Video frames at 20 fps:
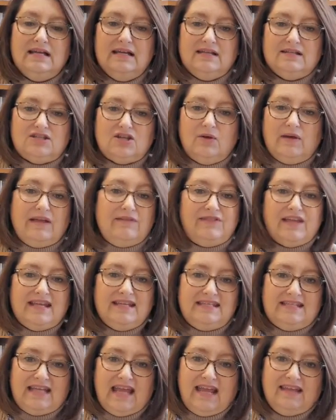So if they
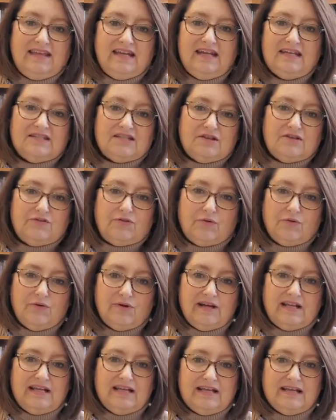say that his
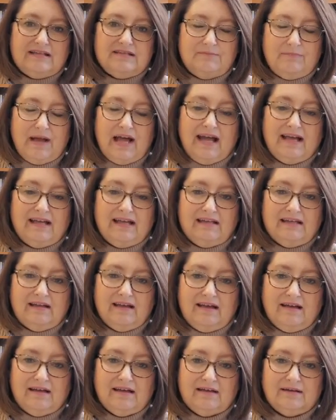authority is by
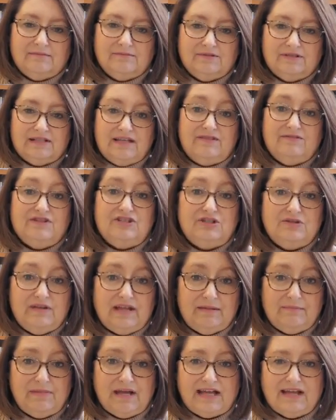uh, given to
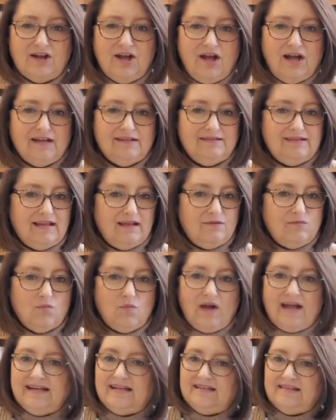him by God, then
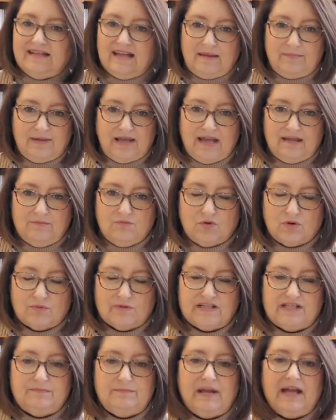why didn't they pay more
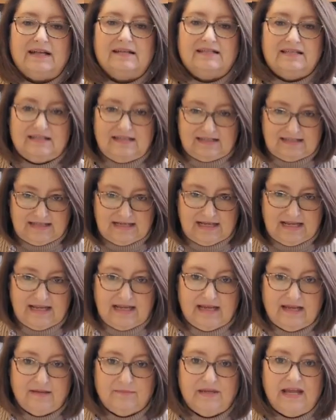respect to
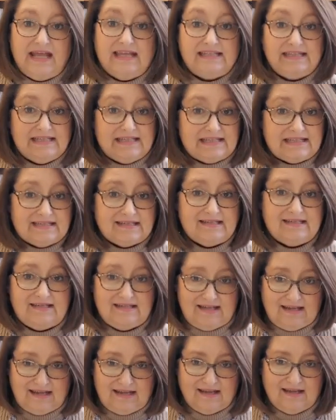him and listen
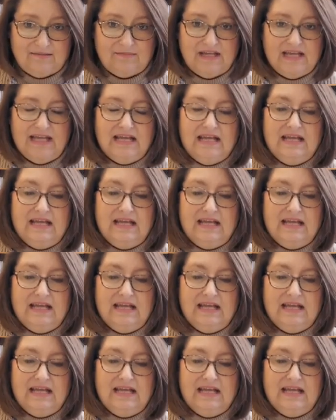to him?